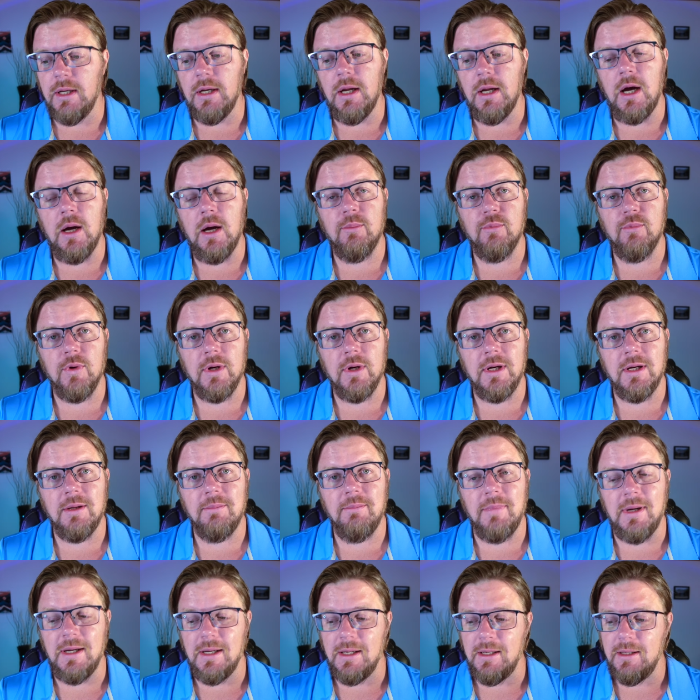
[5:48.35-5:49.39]
and
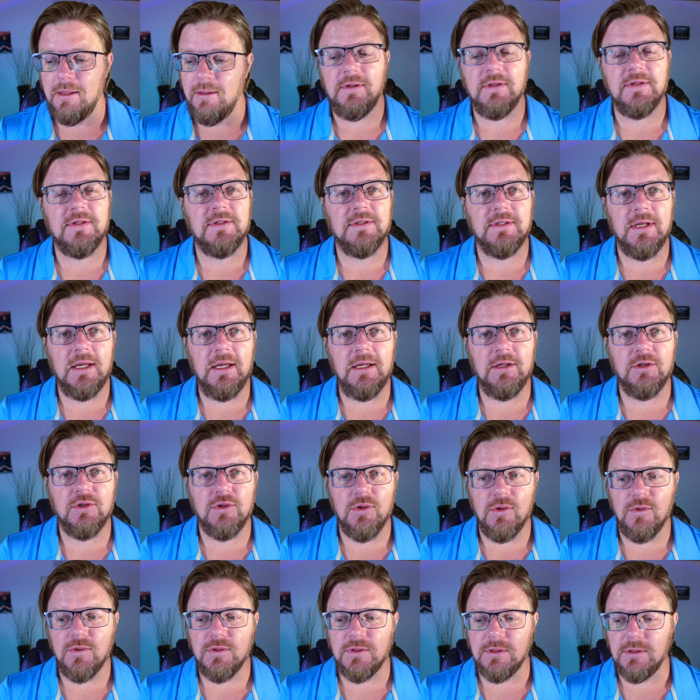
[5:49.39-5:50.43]
operated by the St.
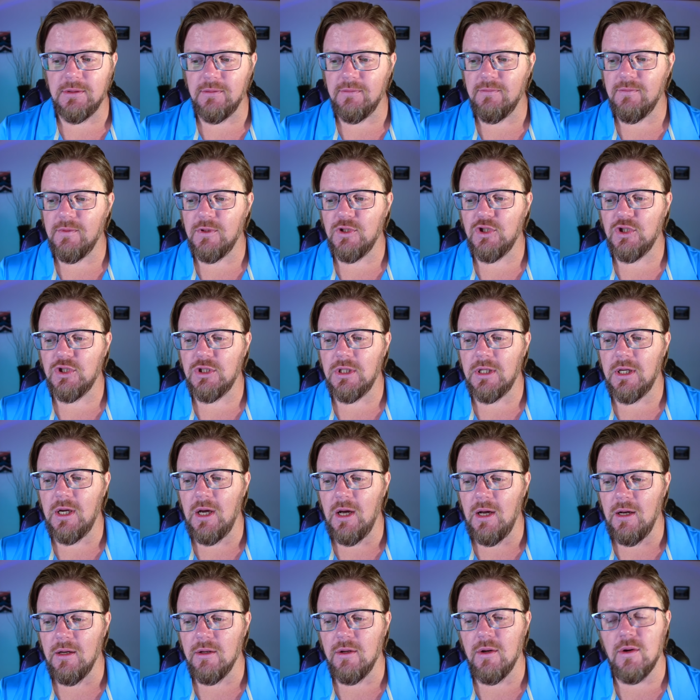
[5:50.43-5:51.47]
Joseph
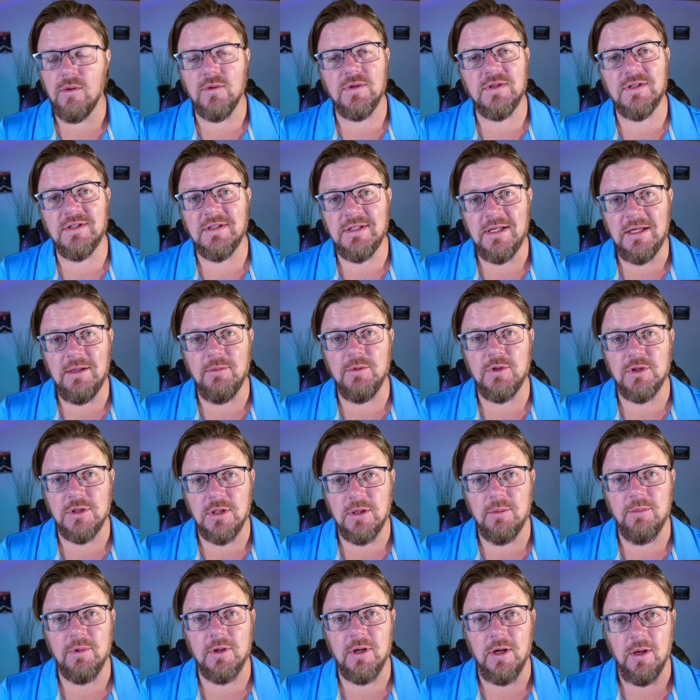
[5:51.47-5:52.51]
Chicago
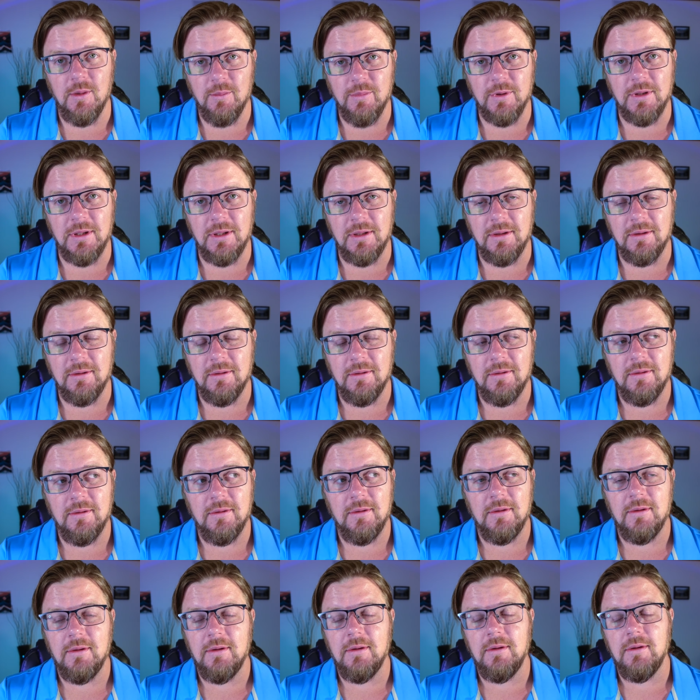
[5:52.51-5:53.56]
Steamship Company.
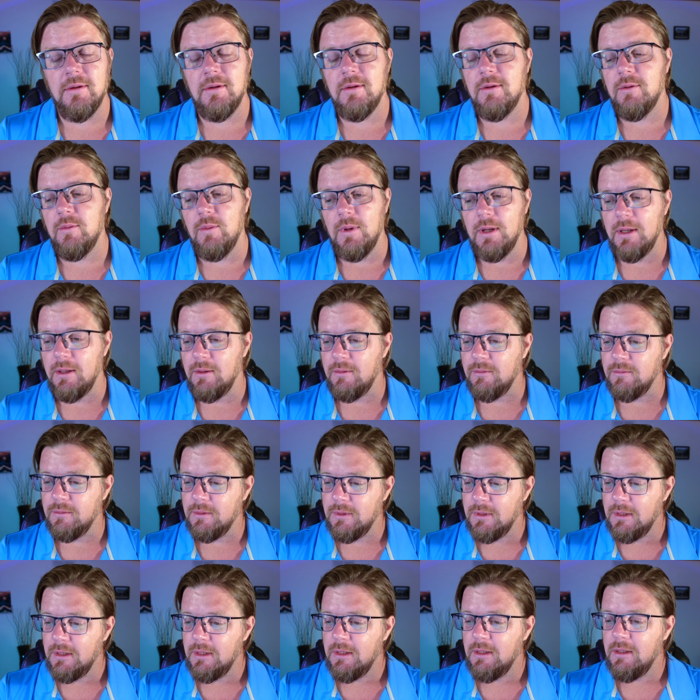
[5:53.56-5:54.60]
Wow.
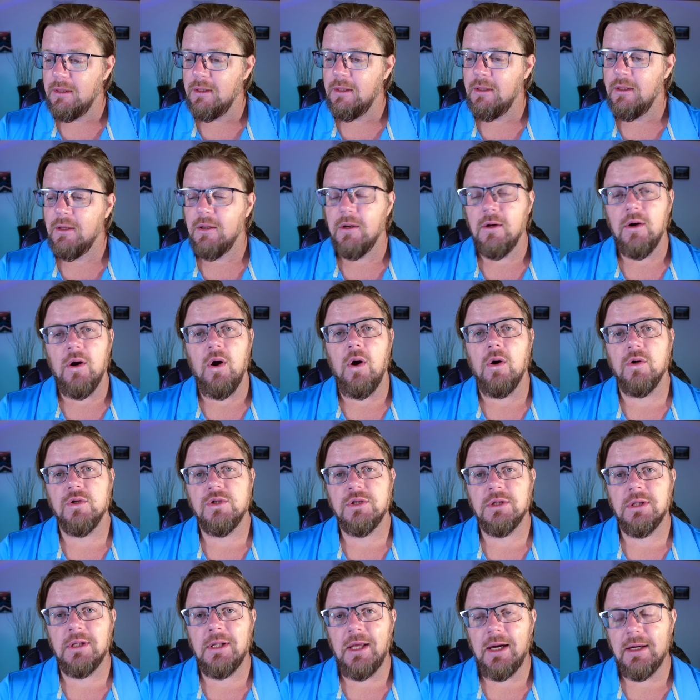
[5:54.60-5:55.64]
On
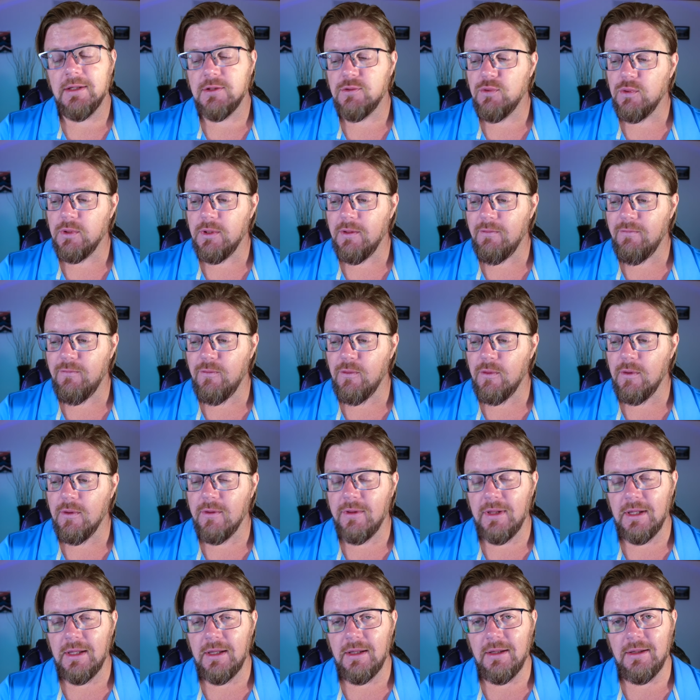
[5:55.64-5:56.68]
July 24,
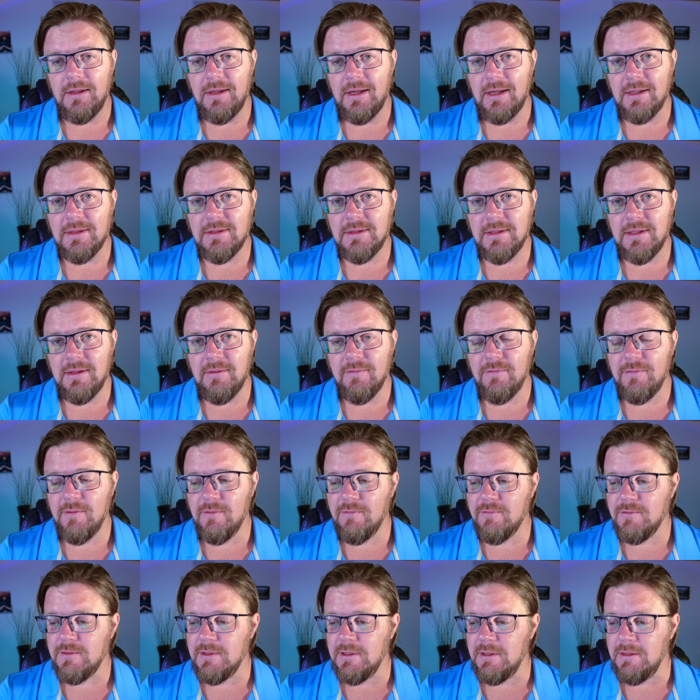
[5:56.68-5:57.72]

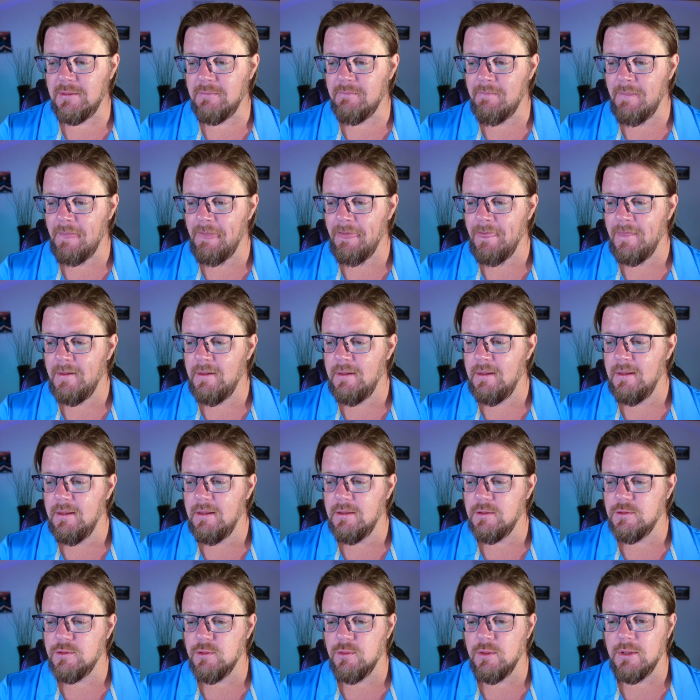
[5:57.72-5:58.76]
1915,
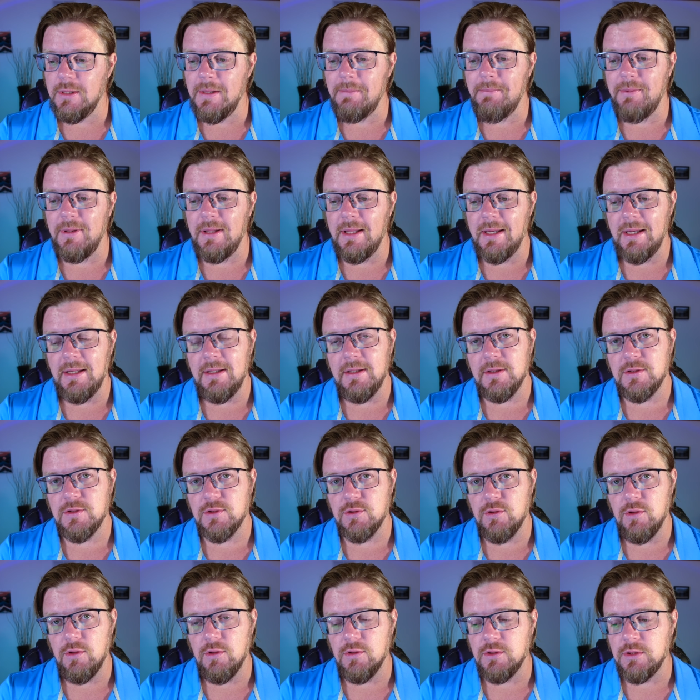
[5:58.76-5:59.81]
during a planned
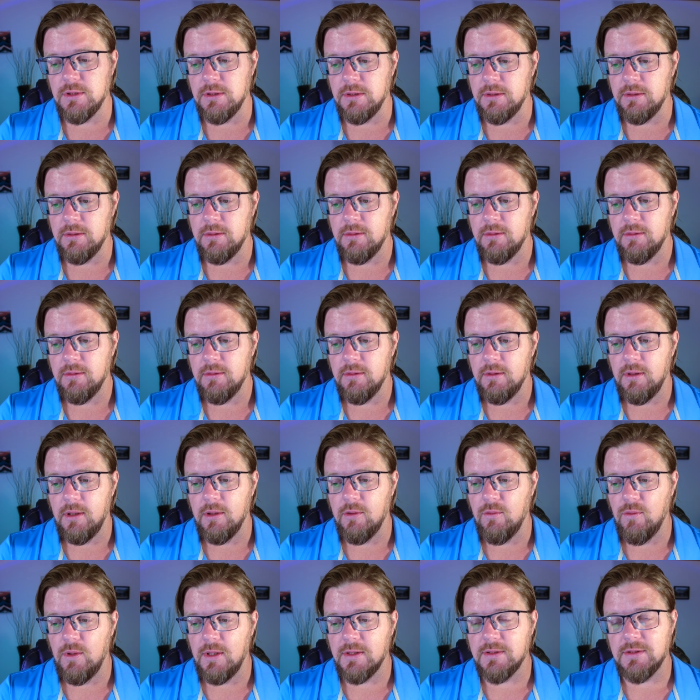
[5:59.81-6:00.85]
excursion
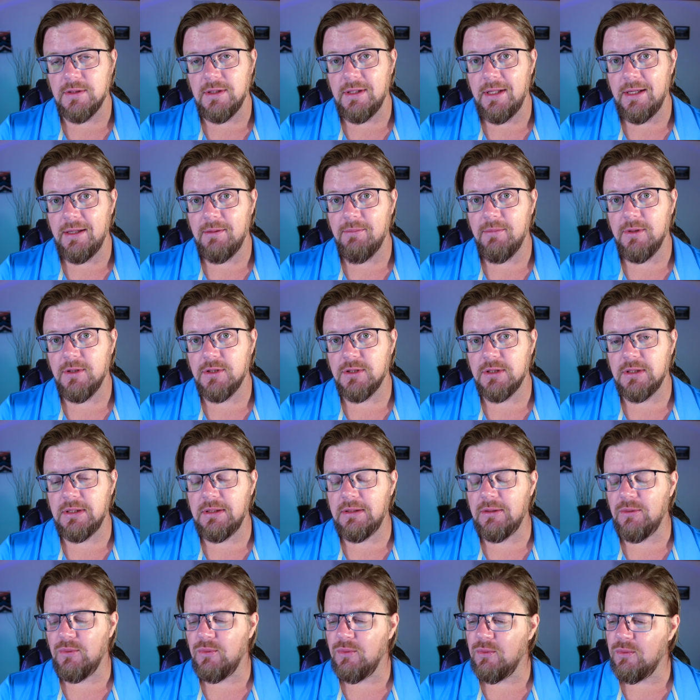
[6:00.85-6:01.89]
across Lake
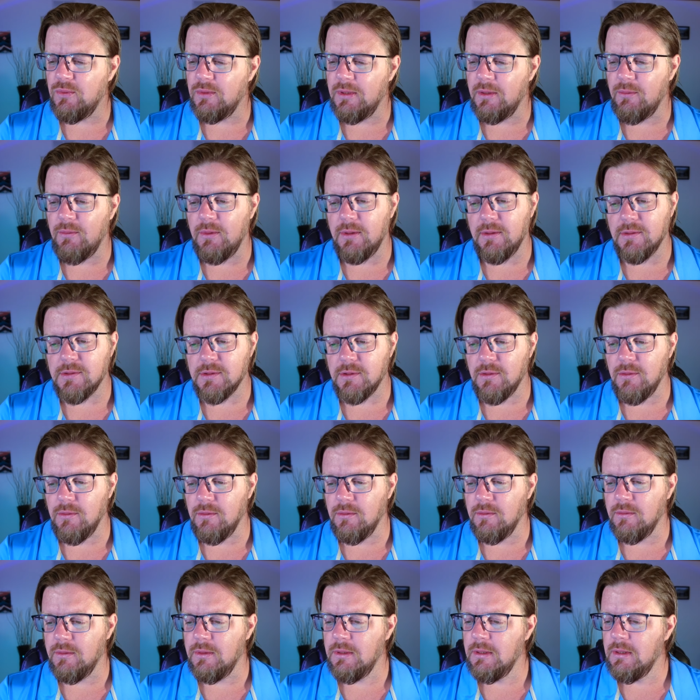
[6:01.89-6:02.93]
Michigan, ooh, that water's
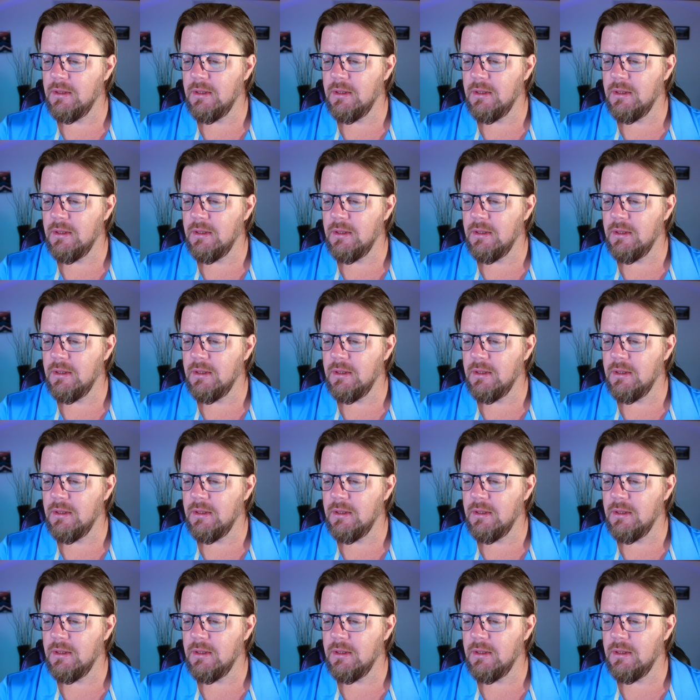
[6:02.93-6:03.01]
cold,